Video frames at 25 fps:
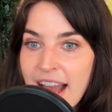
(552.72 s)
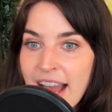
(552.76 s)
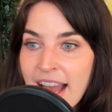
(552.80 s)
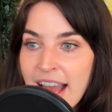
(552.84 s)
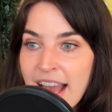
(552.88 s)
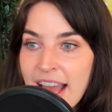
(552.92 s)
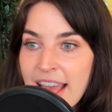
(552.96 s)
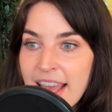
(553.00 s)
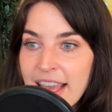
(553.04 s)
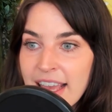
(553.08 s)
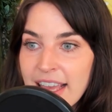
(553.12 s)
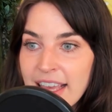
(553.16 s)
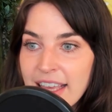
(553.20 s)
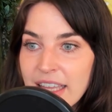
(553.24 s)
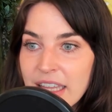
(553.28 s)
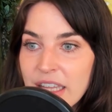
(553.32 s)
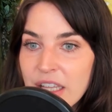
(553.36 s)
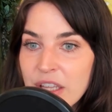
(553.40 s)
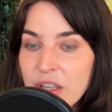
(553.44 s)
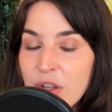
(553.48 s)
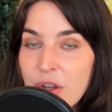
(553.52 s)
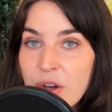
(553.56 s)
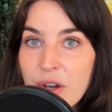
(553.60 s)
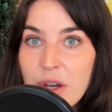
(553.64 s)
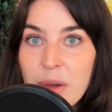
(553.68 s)
I
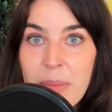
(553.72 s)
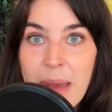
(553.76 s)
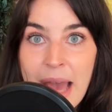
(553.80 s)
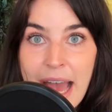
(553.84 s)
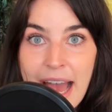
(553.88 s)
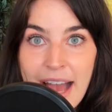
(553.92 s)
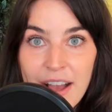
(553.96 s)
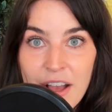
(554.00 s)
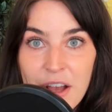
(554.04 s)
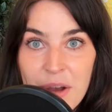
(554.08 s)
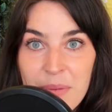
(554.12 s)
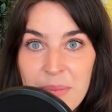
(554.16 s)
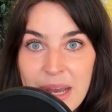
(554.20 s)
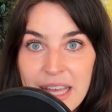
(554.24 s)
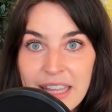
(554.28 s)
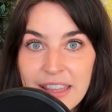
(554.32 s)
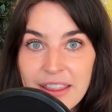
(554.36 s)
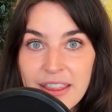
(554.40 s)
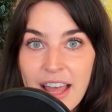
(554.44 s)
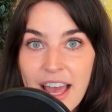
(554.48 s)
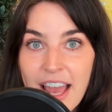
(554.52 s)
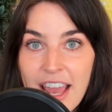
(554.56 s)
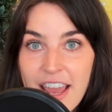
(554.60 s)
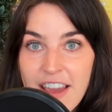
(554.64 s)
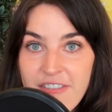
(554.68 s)
look back on my
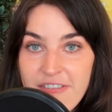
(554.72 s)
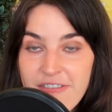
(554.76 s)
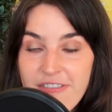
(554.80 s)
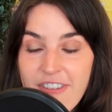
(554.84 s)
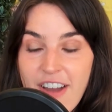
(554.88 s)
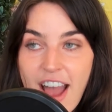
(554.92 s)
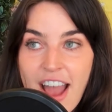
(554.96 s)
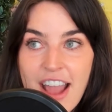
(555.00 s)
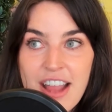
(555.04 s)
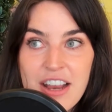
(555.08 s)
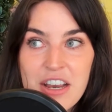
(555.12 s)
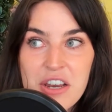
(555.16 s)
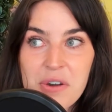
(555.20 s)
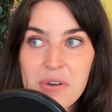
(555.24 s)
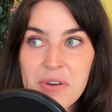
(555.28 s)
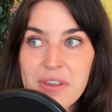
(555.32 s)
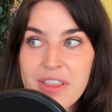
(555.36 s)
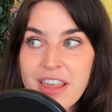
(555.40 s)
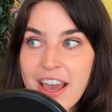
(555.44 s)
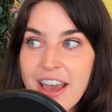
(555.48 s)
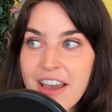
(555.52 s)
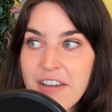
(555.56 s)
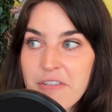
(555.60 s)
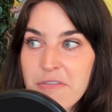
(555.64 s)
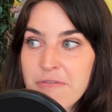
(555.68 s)
life, I know
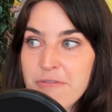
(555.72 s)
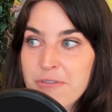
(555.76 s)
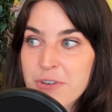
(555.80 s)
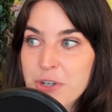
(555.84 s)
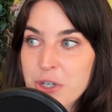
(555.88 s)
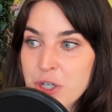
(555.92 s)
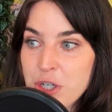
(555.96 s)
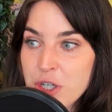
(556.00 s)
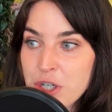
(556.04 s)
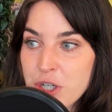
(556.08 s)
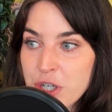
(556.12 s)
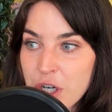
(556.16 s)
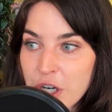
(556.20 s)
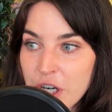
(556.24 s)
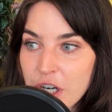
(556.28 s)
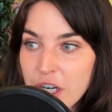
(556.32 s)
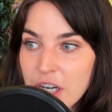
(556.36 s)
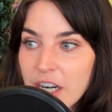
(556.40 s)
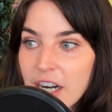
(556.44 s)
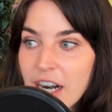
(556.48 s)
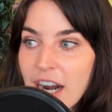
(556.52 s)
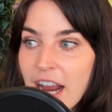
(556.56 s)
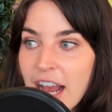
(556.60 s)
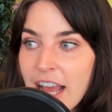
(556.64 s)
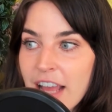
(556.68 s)
that for
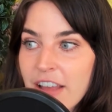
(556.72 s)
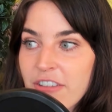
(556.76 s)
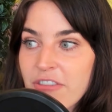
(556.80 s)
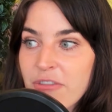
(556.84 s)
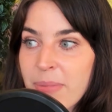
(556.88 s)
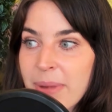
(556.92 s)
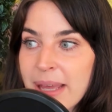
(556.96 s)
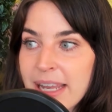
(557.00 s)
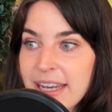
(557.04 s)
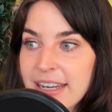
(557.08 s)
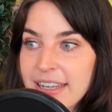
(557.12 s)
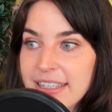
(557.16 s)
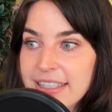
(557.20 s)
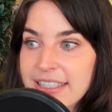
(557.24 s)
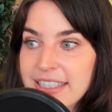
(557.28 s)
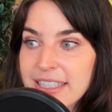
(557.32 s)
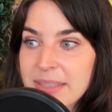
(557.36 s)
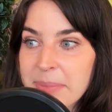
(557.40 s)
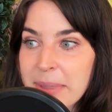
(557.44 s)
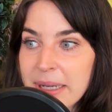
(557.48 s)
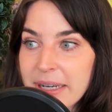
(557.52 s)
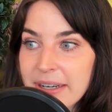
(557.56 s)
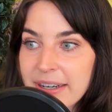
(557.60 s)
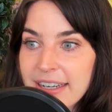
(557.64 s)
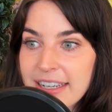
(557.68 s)
sure I've been
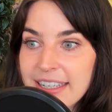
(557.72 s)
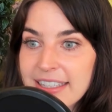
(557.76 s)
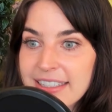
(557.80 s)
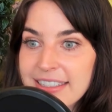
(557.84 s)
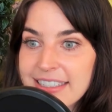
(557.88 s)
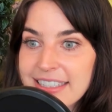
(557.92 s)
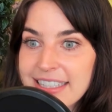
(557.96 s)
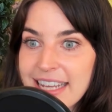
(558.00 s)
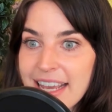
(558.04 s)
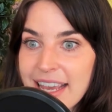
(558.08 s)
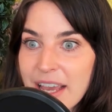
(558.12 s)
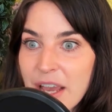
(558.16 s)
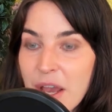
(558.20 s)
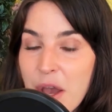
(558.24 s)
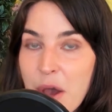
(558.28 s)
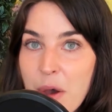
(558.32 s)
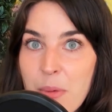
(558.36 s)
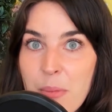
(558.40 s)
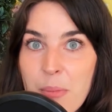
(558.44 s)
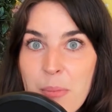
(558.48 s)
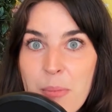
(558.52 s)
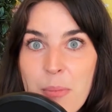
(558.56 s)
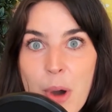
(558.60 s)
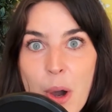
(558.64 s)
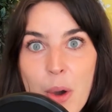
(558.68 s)
experiencing
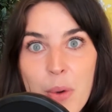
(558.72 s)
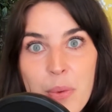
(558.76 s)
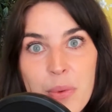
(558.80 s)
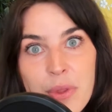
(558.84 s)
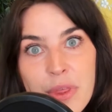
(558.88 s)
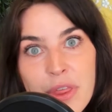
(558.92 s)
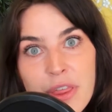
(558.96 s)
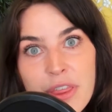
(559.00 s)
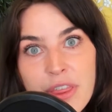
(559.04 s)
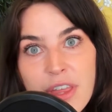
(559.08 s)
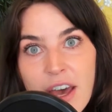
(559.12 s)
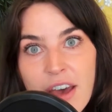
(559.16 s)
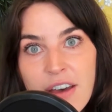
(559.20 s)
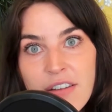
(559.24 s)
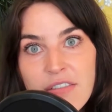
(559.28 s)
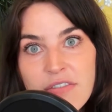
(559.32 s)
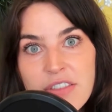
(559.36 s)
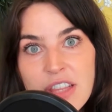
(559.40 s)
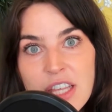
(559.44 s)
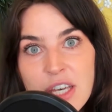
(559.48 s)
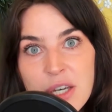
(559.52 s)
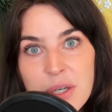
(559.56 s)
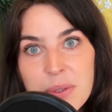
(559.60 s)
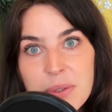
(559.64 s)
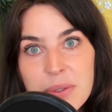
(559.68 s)
both of
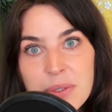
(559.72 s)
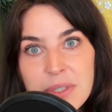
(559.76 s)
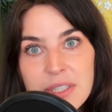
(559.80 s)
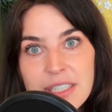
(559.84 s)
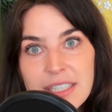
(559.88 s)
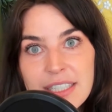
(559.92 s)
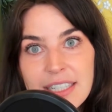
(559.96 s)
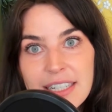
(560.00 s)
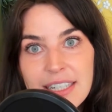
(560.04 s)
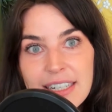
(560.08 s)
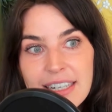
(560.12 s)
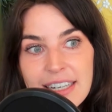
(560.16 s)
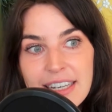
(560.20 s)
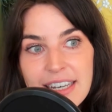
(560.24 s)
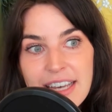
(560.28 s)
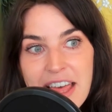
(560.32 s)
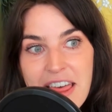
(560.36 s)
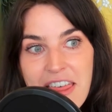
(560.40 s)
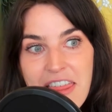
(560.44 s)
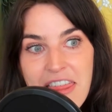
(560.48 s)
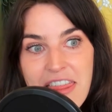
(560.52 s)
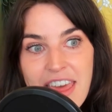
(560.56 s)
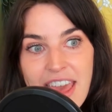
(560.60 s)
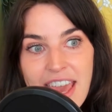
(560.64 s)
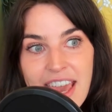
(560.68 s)
those
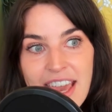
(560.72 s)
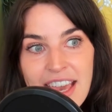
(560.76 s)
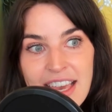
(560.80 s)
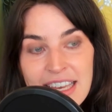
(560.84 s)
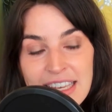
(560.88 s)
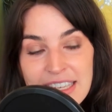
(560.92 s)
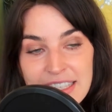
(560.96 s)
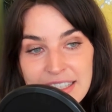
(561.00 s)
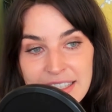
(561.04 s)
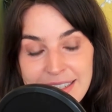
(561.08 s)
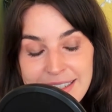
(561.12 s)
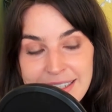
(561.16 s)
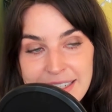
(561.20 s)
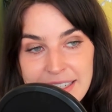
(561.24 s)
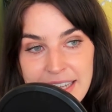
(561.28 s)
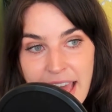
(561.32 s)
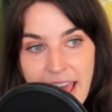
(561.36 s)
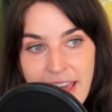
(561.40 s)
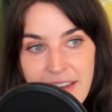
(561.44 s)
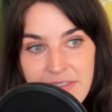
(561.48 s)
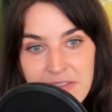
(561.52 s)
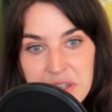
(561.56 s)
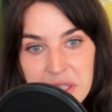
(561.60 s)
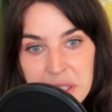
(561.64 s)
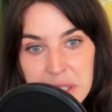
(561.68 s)
things
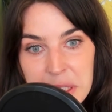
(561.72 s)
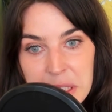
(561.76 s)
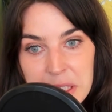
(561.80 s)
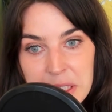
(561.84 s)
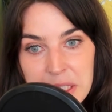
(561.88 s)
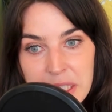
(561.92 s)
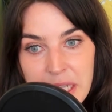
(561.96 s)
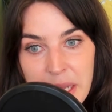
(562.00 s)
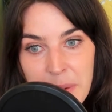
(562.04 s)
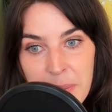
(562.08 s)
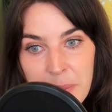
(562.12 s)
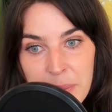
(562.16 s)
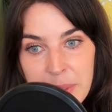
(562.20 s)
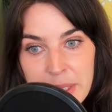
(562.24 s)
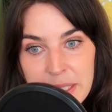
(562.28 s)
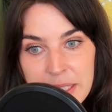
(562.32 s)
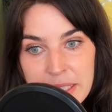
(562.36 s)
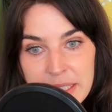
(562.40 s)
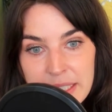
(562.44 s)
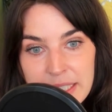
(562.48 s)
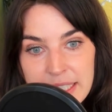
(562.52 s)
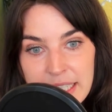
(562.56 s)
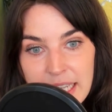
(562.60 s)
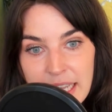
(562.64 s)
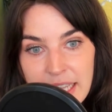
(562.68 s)
ever since I
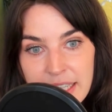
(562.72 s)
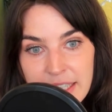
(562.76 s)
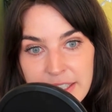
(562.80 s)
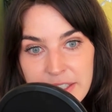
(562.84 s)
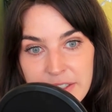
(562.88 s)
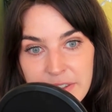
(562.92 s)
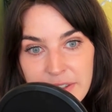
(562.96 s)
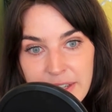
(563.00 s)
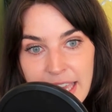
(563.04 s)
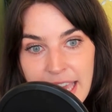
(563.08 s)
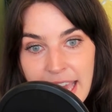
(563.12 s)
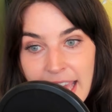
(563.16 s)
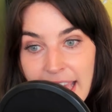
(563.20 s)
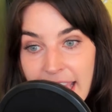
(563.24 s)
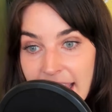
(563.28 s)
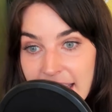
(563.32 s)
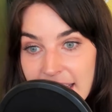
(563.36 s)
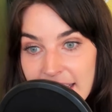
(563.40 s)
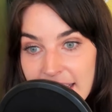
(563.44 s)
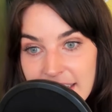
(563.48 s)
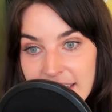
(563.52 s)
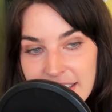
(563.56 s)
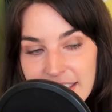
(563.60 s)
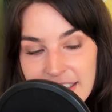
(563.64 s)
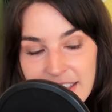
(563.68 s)
was a little
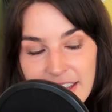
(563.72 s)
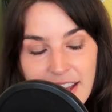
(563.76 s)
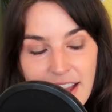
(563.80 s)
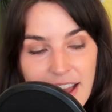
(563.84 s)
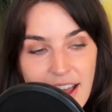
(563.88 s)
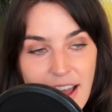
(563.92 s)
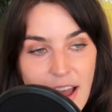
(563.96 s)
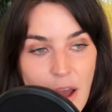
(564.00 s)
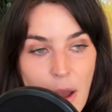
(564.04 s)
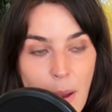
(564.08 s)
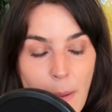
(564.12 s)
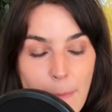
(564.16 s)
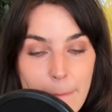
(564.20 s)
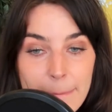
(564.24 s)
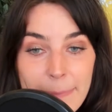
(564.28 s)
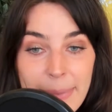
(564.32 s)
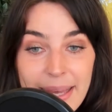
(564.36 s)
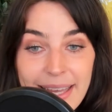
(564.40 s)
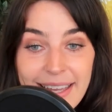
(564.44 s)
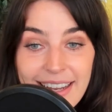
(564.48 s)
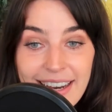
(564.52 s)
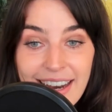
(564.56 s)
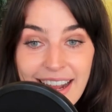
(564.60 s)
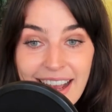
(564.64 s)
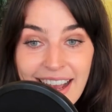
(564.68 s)
kid,
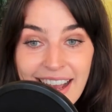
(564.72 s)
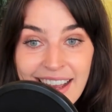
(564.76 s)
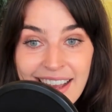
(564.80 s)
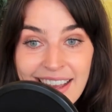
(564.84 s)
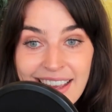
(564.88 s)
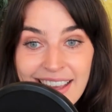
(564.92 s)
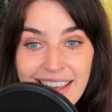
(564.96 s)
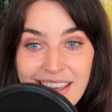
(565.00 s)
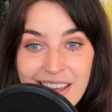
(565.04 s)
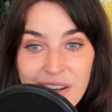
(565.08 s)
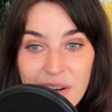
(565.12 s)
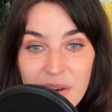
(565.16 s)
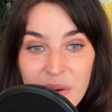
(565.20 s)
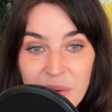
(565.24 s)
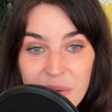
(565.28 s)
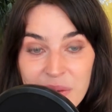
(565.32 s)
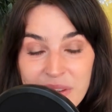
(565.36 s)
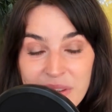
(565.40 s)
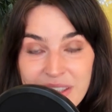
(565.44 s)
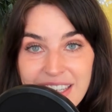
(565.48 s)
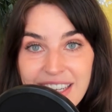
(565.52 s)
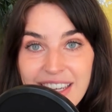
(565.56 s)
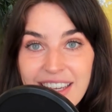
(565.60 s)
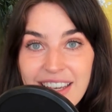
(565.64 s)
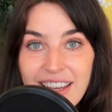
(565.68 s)
but I
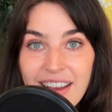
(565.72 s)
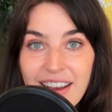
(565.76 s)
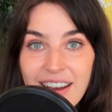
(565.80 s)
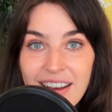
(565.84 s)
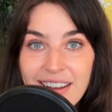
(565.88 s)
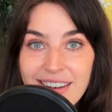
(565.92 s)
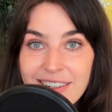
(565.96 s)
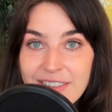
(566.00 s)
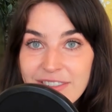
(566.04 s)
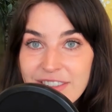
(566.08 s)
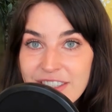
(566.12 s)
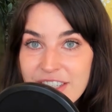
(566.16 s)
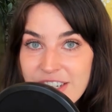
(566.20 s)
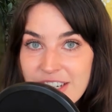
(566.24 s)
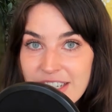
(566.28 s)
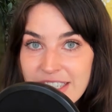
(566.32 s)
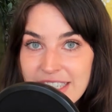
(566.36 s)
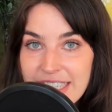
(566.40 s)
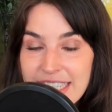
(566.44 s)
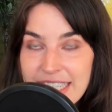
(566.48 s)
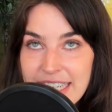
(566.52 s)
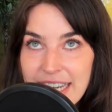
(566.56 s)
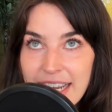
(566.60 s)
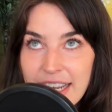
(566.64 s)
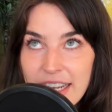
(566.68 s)
only got officially
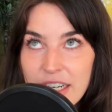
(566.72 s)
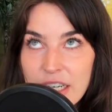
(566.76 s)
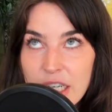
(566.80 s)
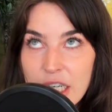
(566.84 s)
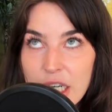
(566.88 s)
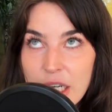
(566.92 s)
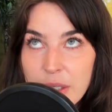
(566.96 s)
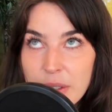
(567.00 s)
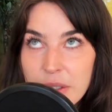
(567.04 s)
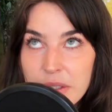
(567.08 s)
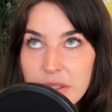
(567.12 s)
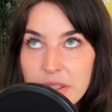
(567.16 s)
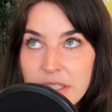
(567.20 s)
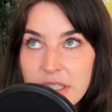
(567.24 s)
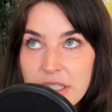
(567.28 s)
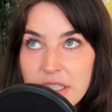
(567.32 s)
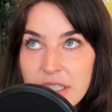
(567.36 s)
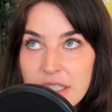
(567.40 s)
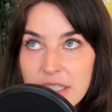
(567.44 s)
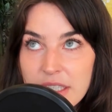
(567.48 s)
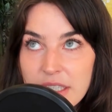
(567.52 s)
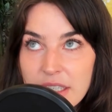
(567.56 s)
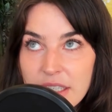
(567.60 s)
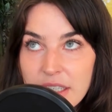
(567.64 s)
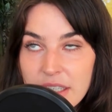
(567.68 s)

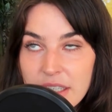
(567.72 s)
diagnosed,